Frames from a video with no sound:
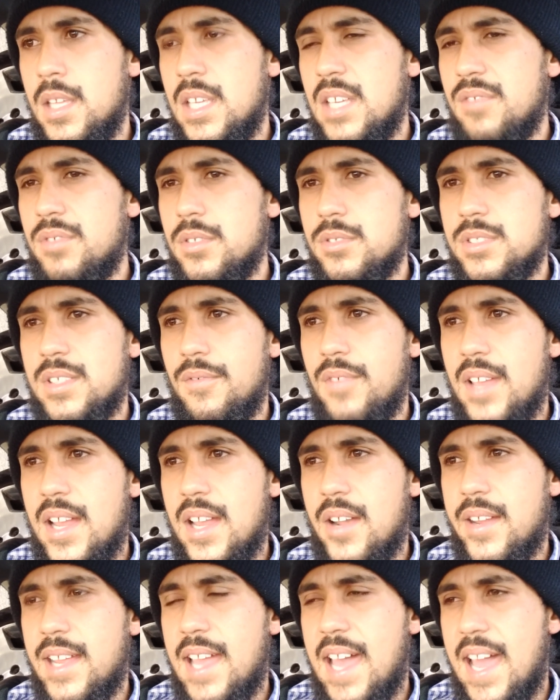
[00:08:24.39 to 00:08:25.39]
If it was a
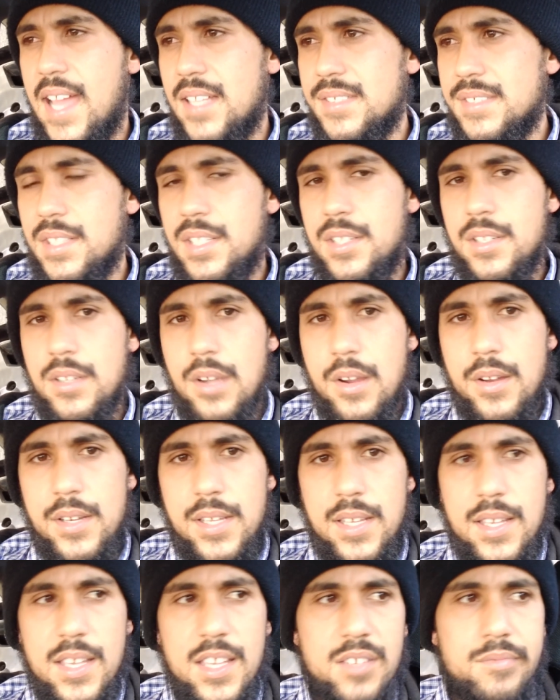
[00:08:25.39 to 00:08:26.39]
very high
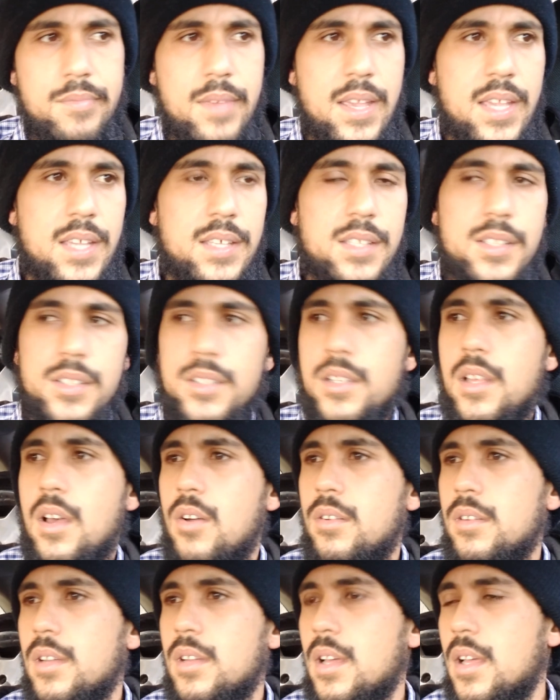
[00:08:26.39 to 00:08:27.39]
security inmate, you know,